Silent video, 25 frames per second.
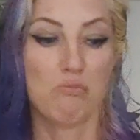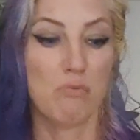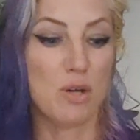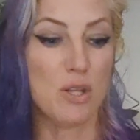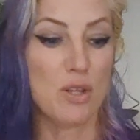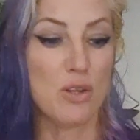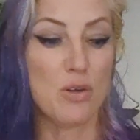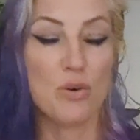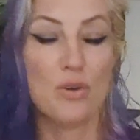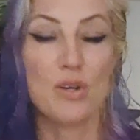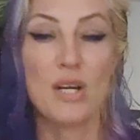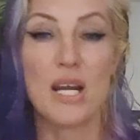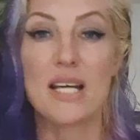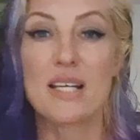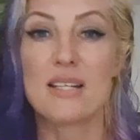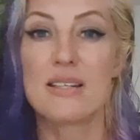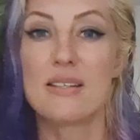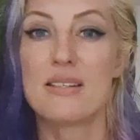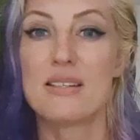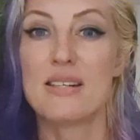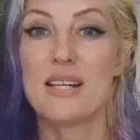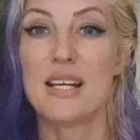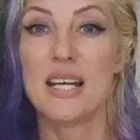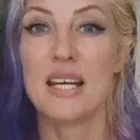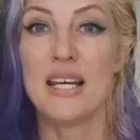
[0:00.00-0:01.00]
with your
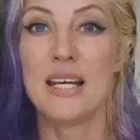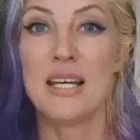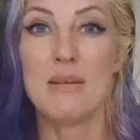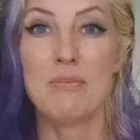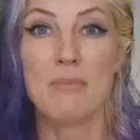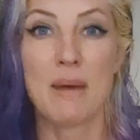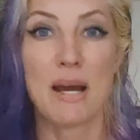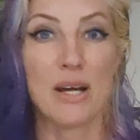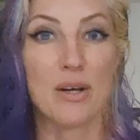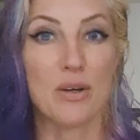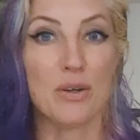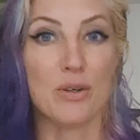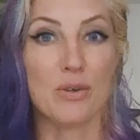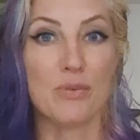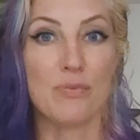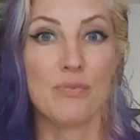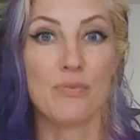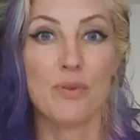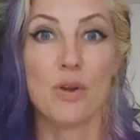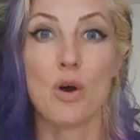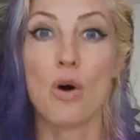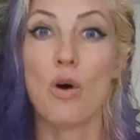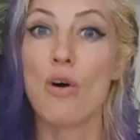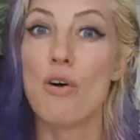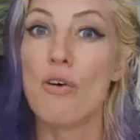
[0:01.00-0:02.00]
next email
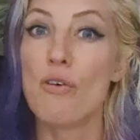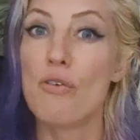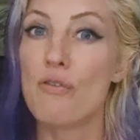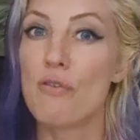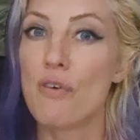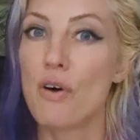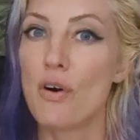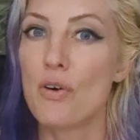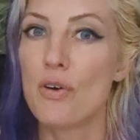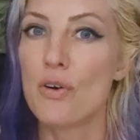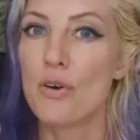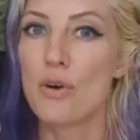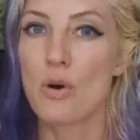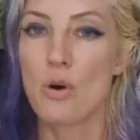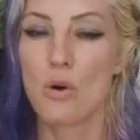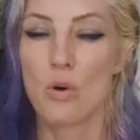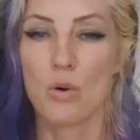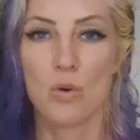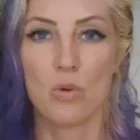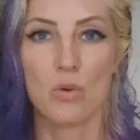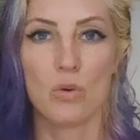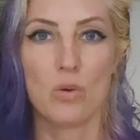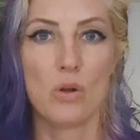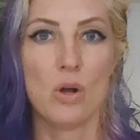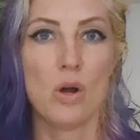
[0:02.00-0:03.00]
or phone
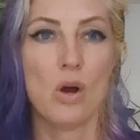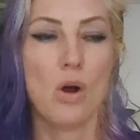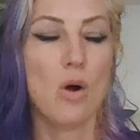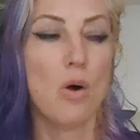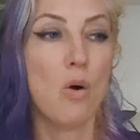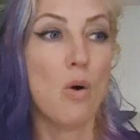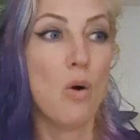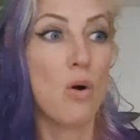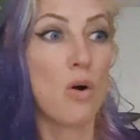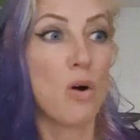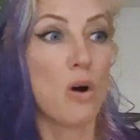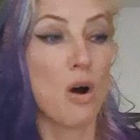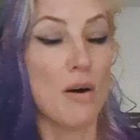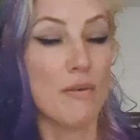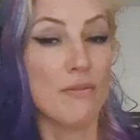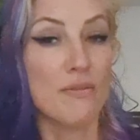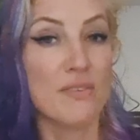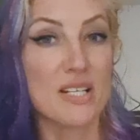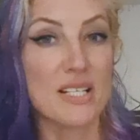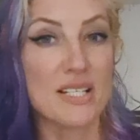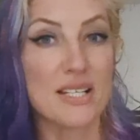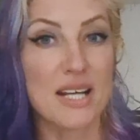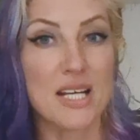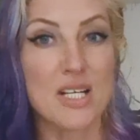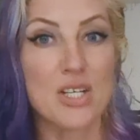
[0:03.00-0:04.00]
call or
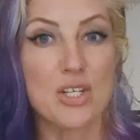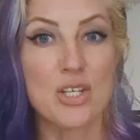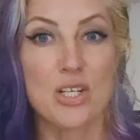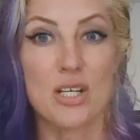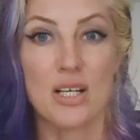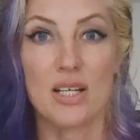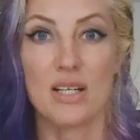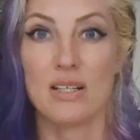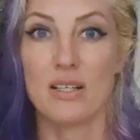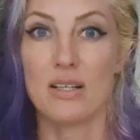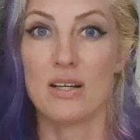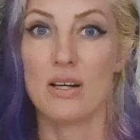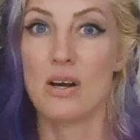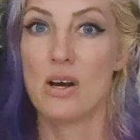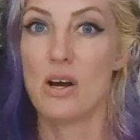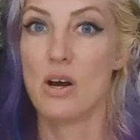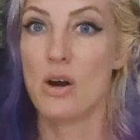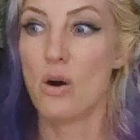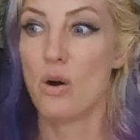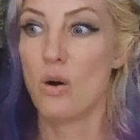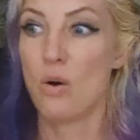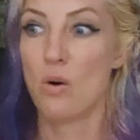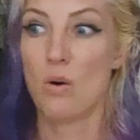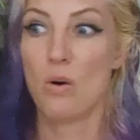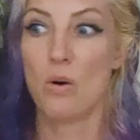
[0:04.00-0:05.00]
conversation
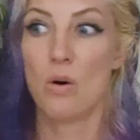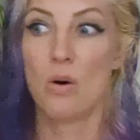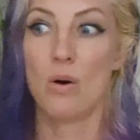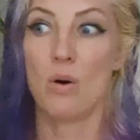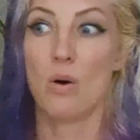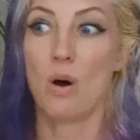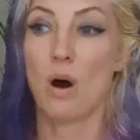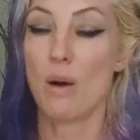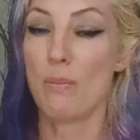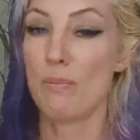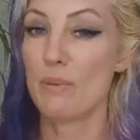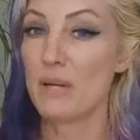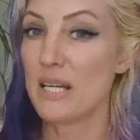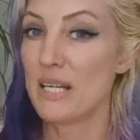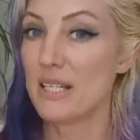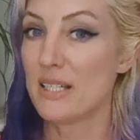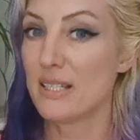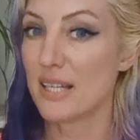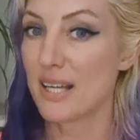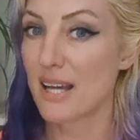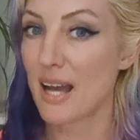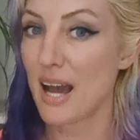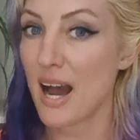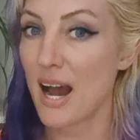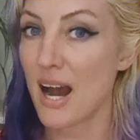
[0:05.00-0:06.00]
or hopping in
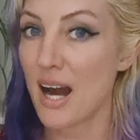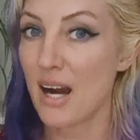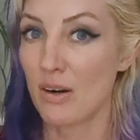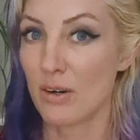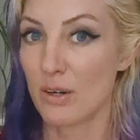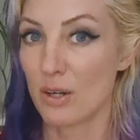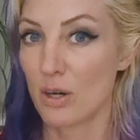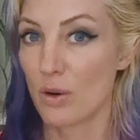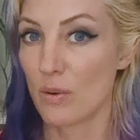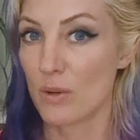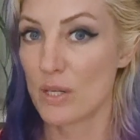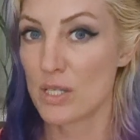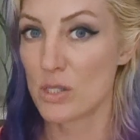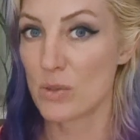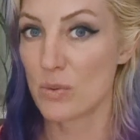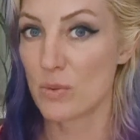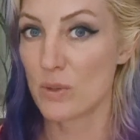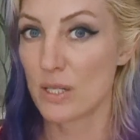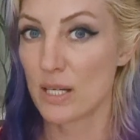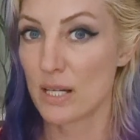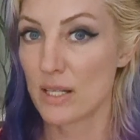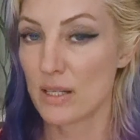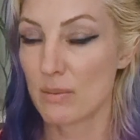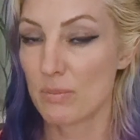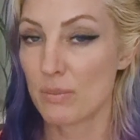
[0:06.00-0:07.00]
the car and going to
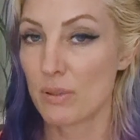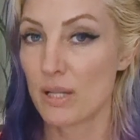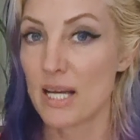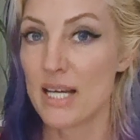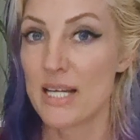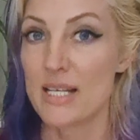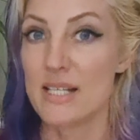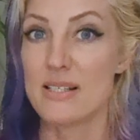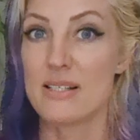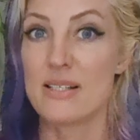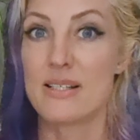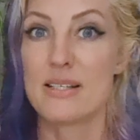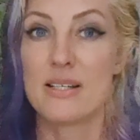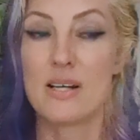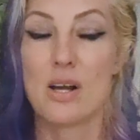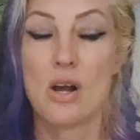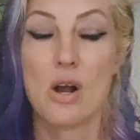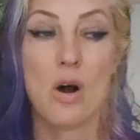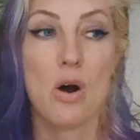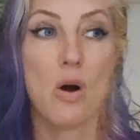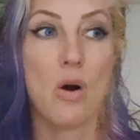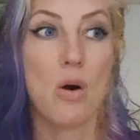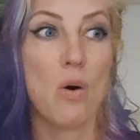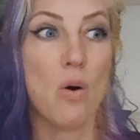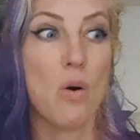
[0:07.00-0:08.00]
another place
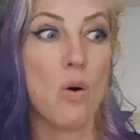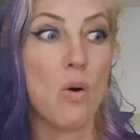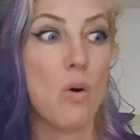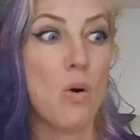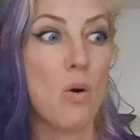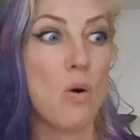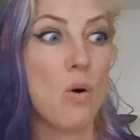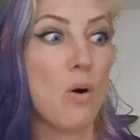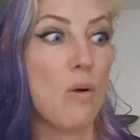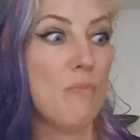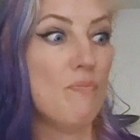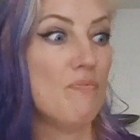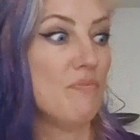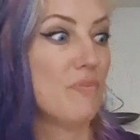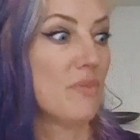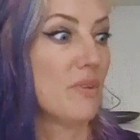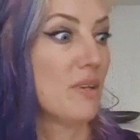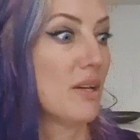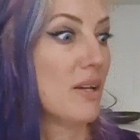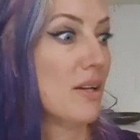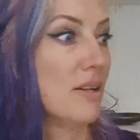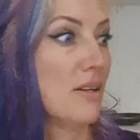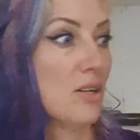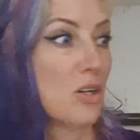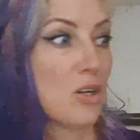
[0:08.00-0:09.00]
or
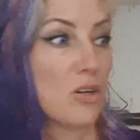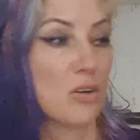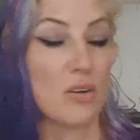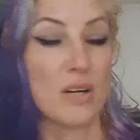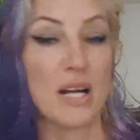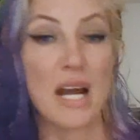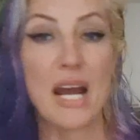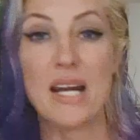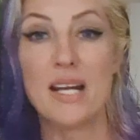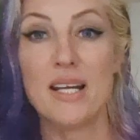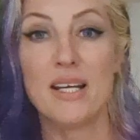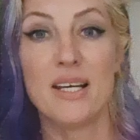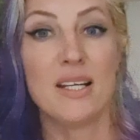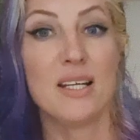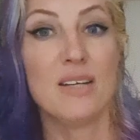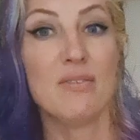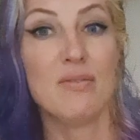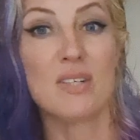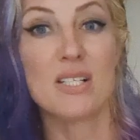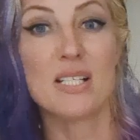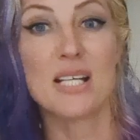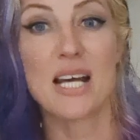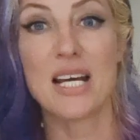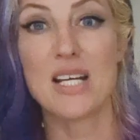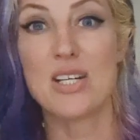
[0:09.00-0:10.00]
creating an
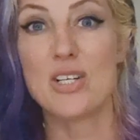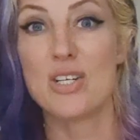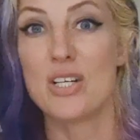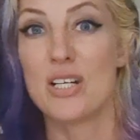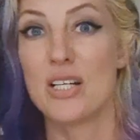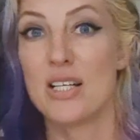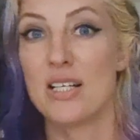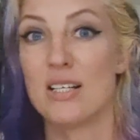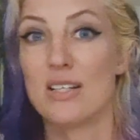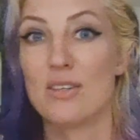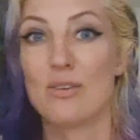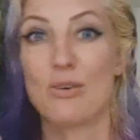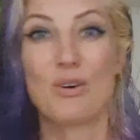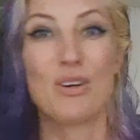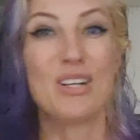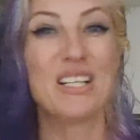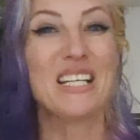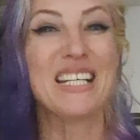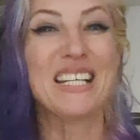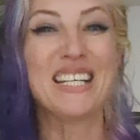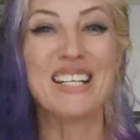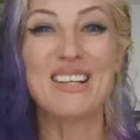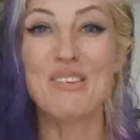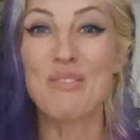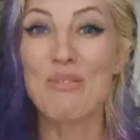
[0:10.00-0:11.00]
invitation or
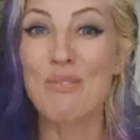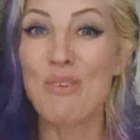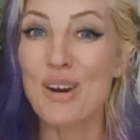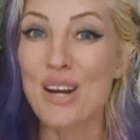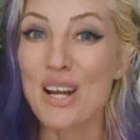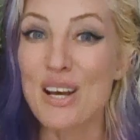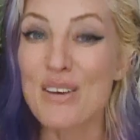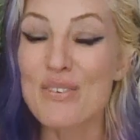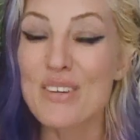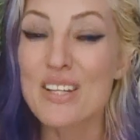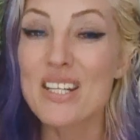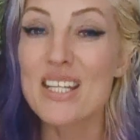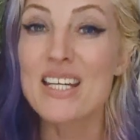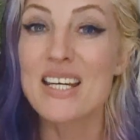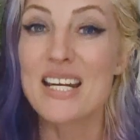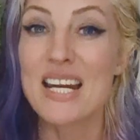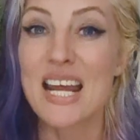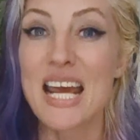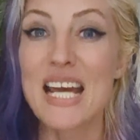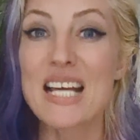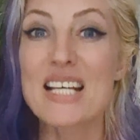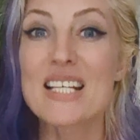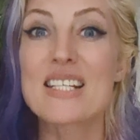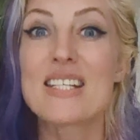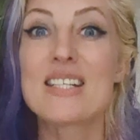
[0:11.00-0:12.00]
whatever the
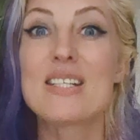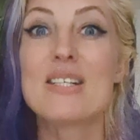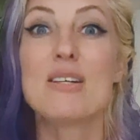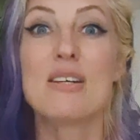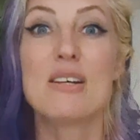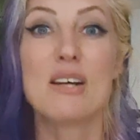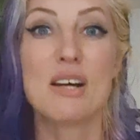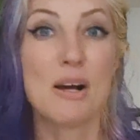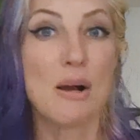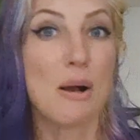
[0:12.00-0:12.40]
next